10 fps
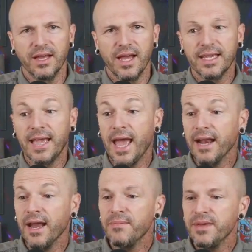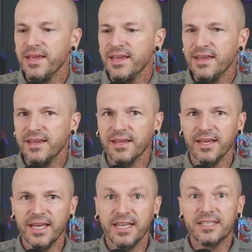can I be
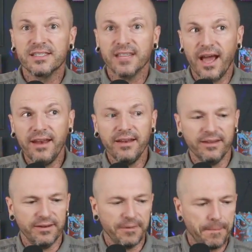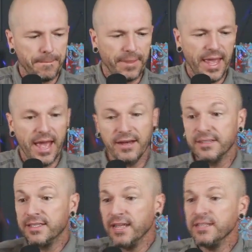excited and
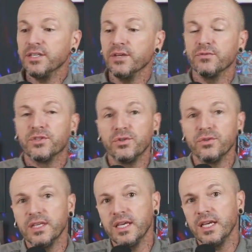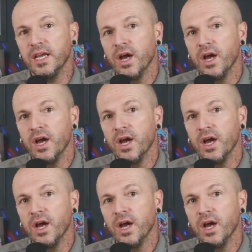attentive to the